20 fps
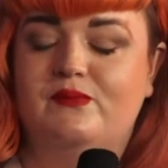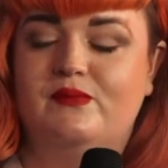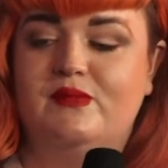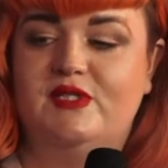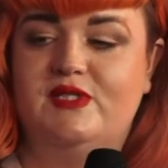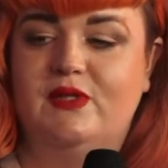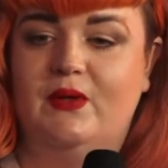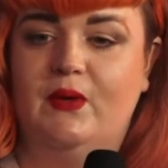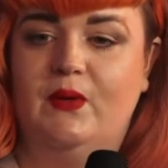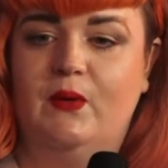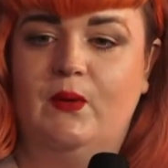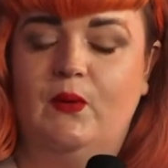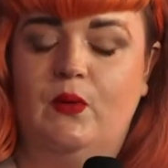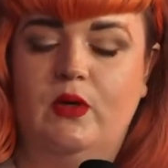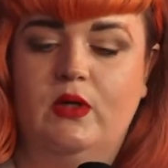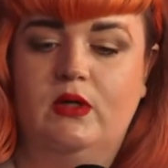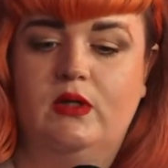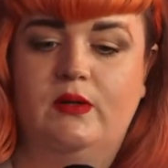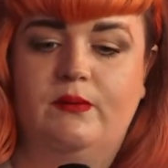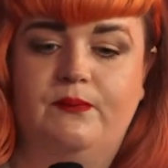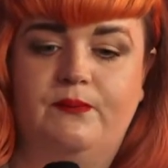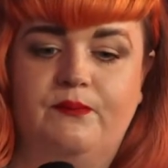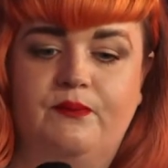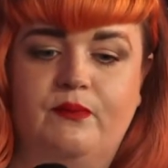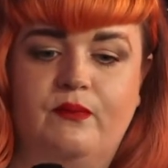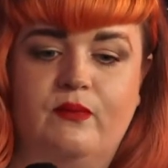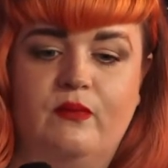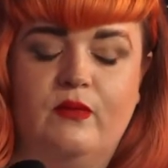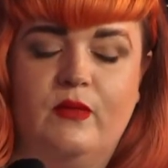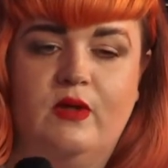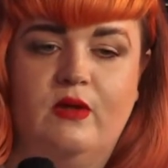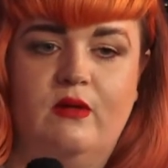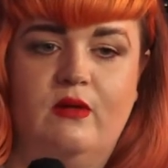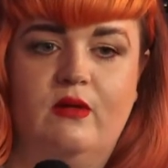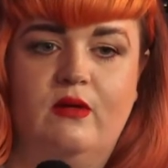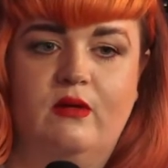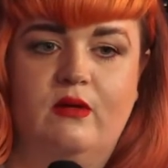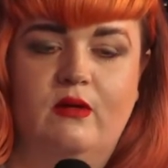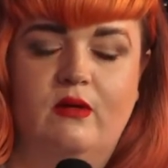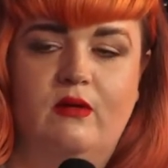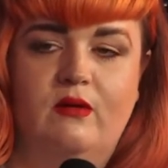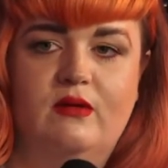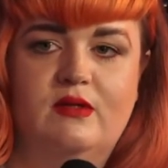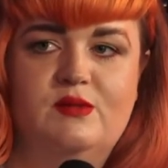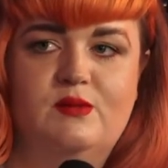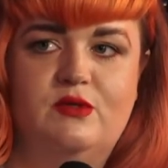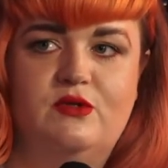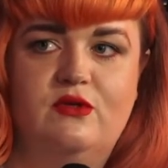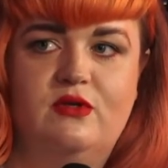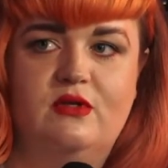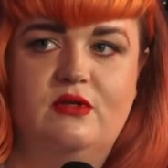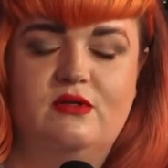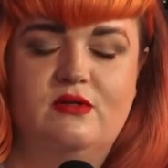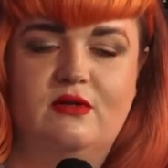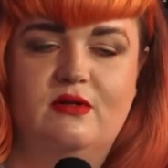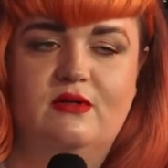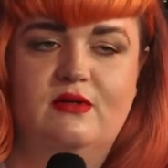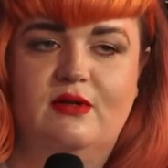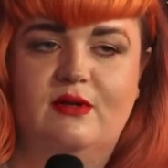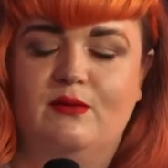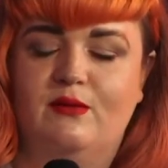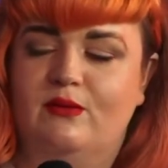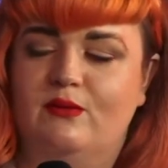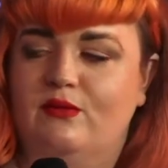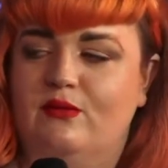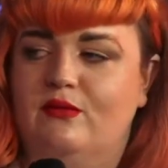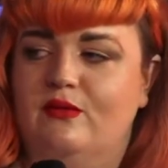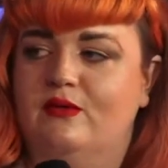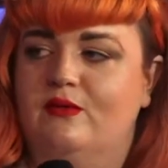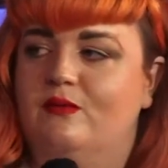so I lost my train of thought there. What were